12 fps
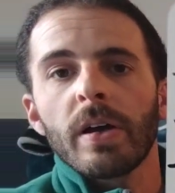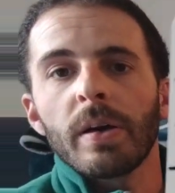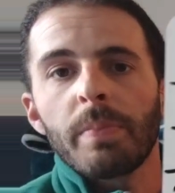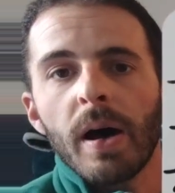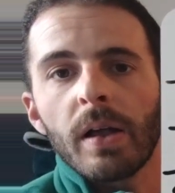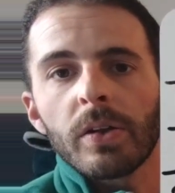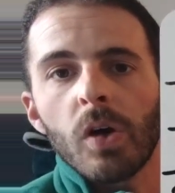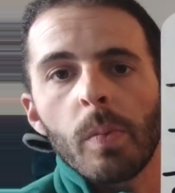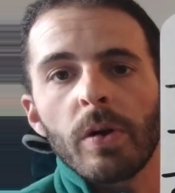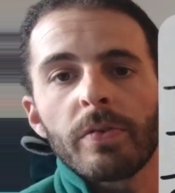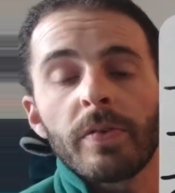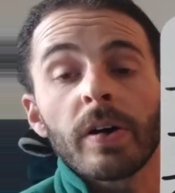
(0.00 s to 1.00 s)
a
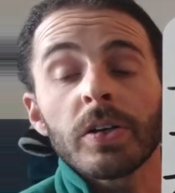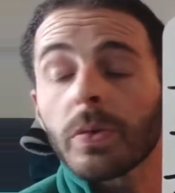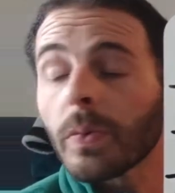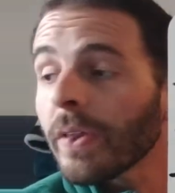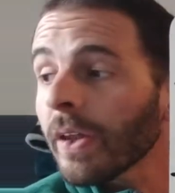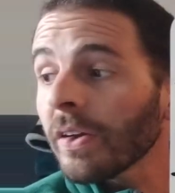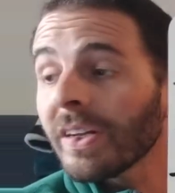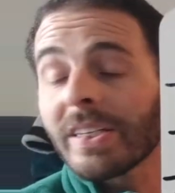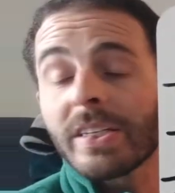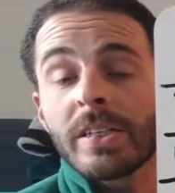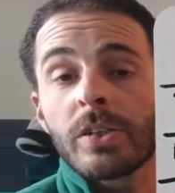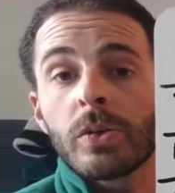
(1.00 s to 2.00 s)
polynomial function, we're then going
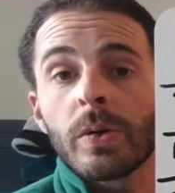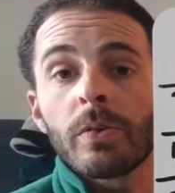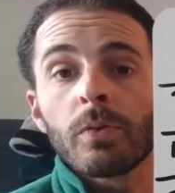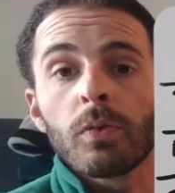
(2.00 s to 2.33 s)
to do a